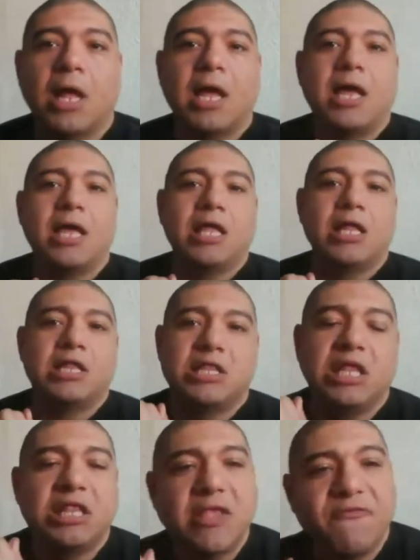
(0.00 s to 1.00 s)
I
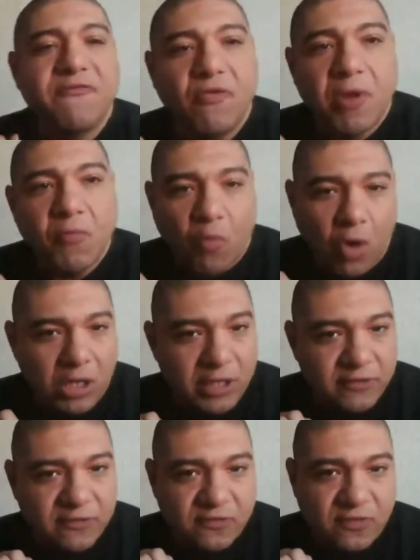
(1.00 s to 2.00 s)
did that for my
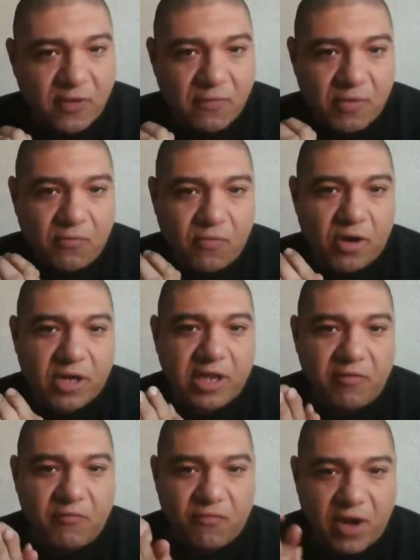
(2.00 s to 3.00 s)
wallet, so it will work
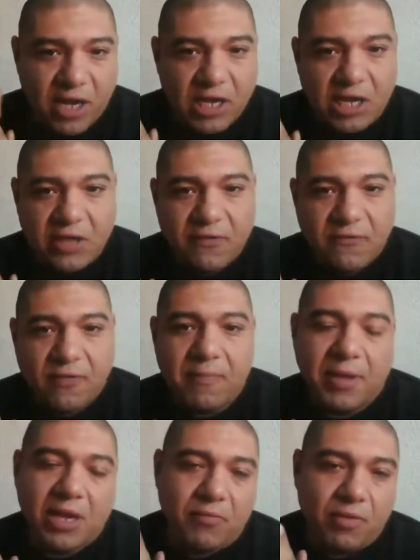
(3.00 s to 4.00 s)
directly. I
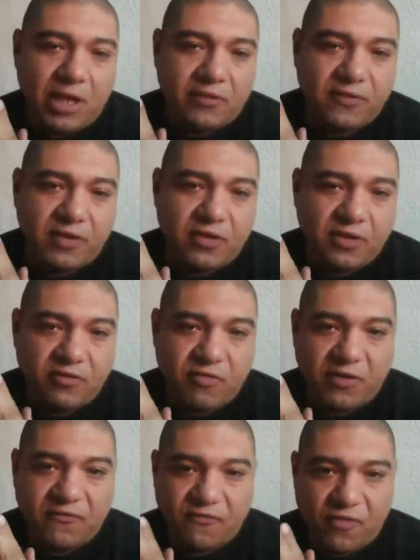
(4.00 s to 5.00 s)
mean, it will execute the
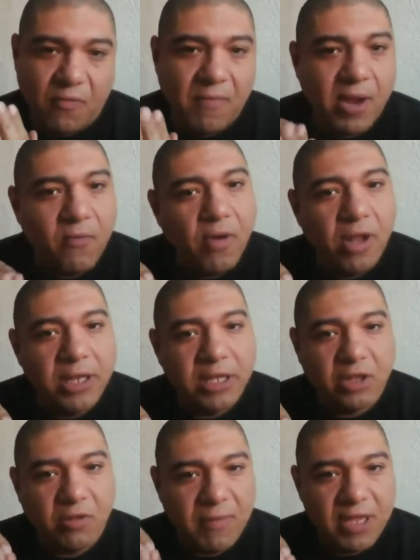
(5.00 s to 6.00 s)
trade from my wallet
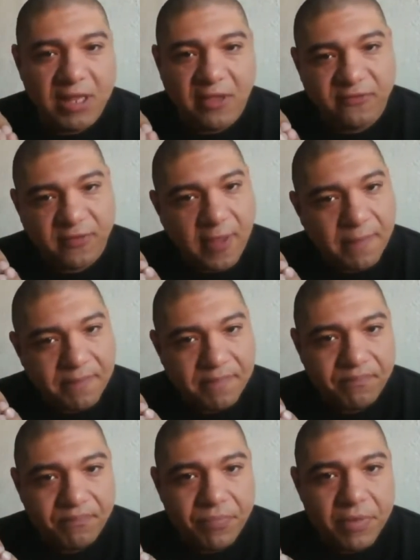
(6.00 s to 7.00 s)
on my desktop.
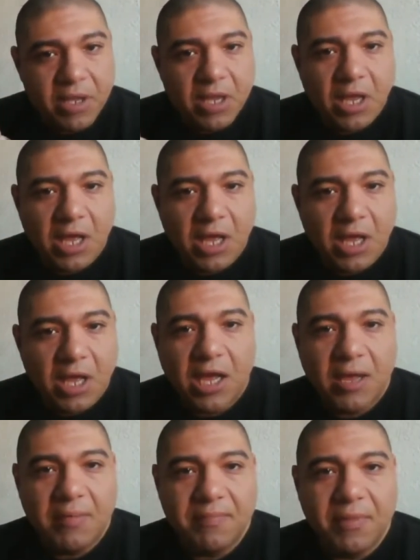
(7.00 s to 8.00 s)

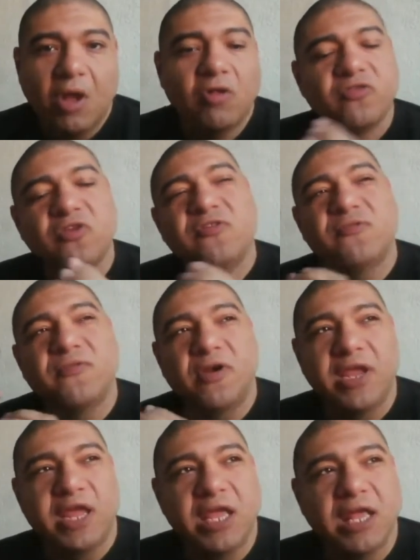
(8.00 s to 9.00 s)
Um, also, it's
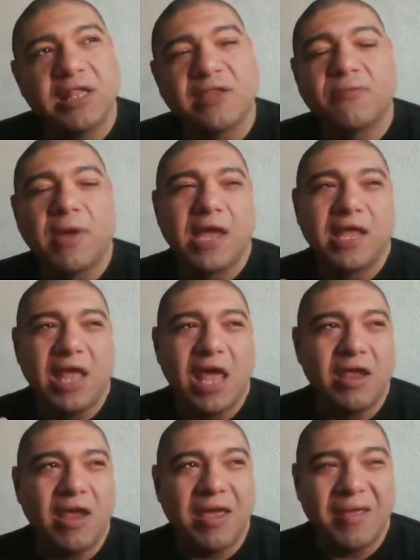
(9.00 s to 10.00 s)
very that's why
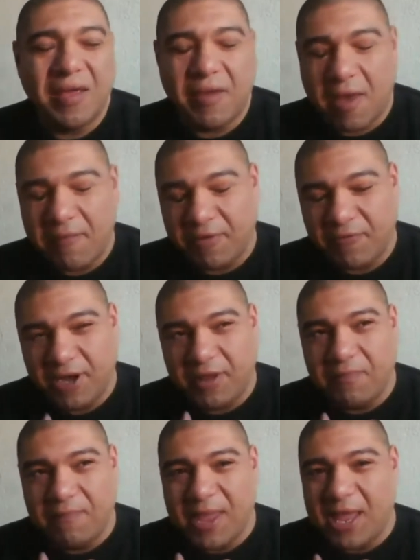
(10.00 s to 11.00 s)
I, I, haven't really
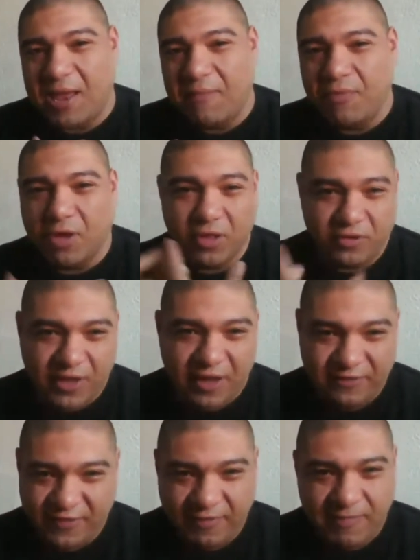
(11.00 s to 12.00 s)
made
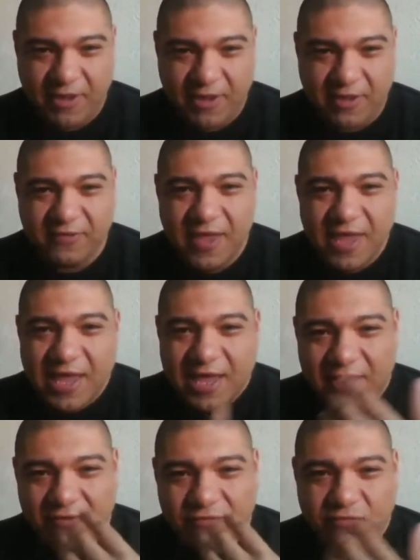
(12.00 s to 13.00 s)
productized it because
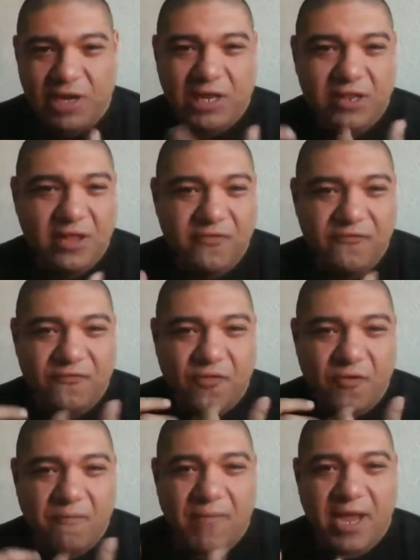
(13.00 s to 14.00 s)
it's really done
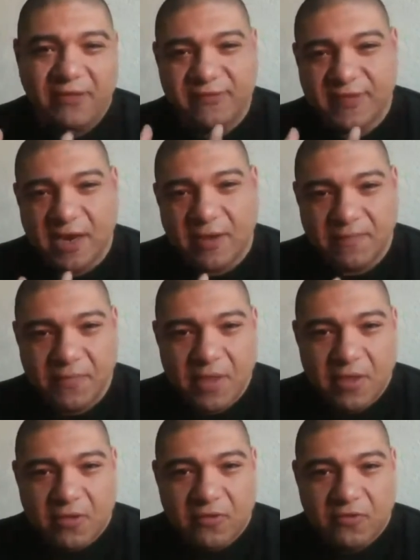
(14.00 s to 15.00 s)
for my setup.
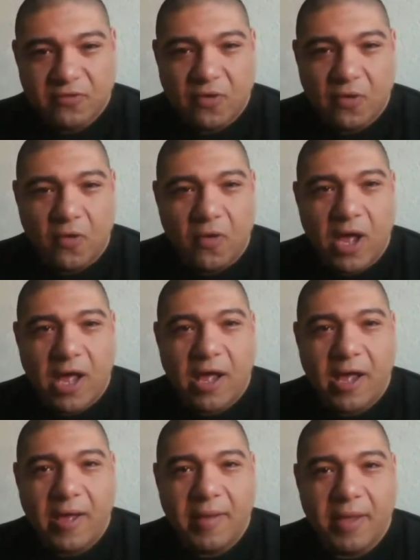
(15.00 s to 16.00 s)
So
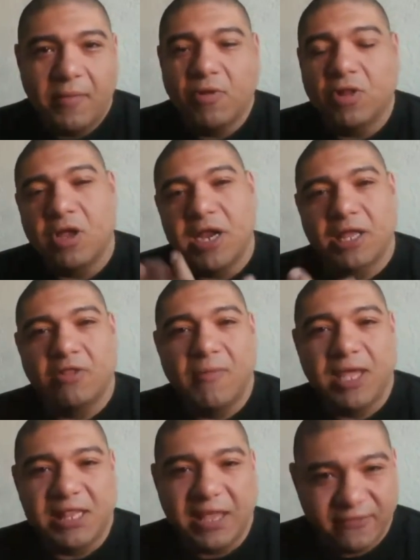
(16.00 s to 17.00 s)
uh, it will connect to my
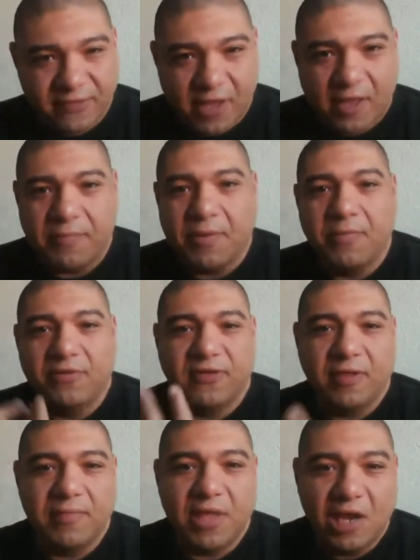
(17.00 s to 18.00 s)
desktop. It will
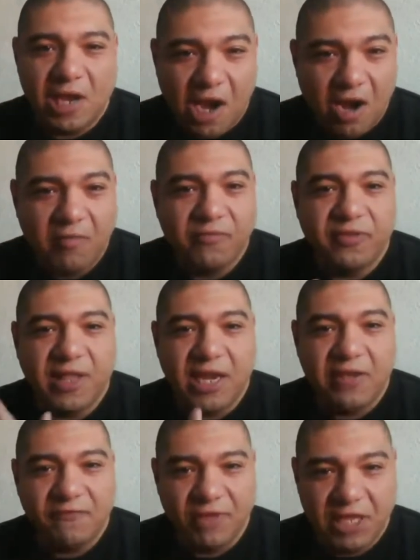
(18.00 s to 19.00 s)
send me alarms
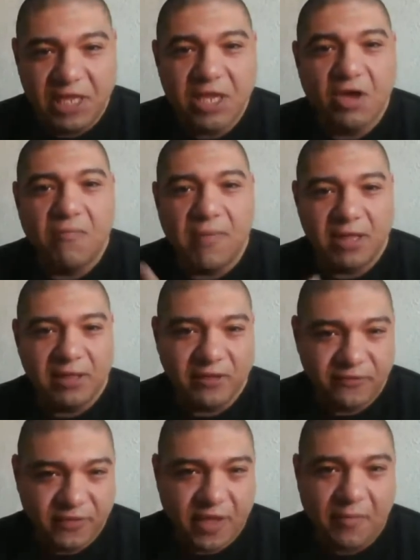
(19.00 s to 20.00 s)
natively on my
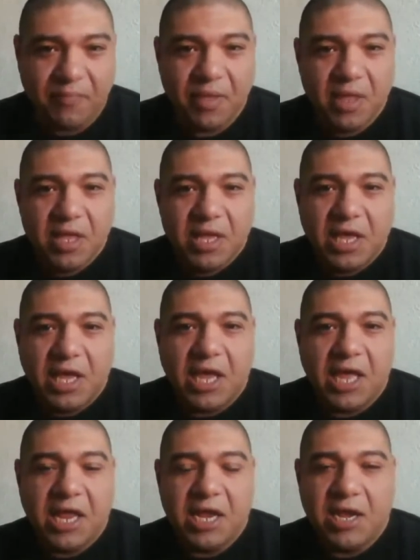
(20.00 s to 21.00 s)
desktop,
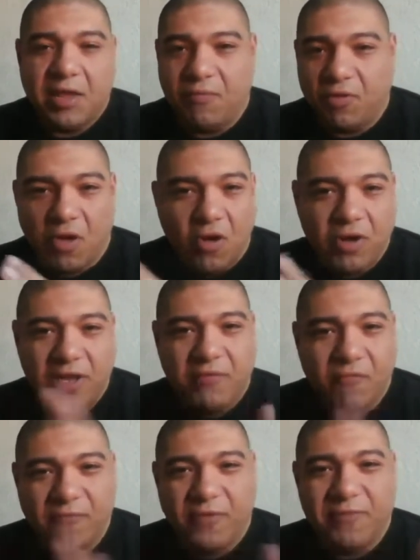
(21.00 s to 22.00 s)
and it will
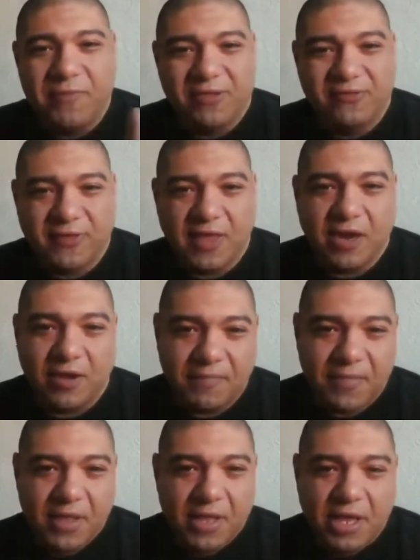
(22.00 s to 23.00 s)
only work with my
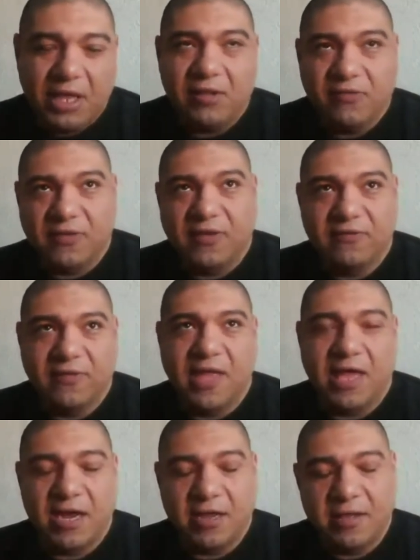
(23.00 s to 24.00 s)
setup in the sense
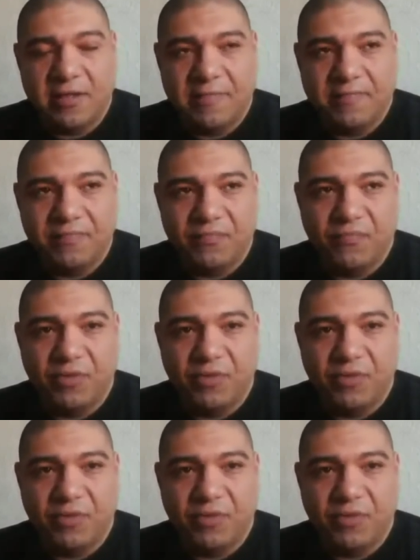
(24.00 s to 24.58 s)
that um,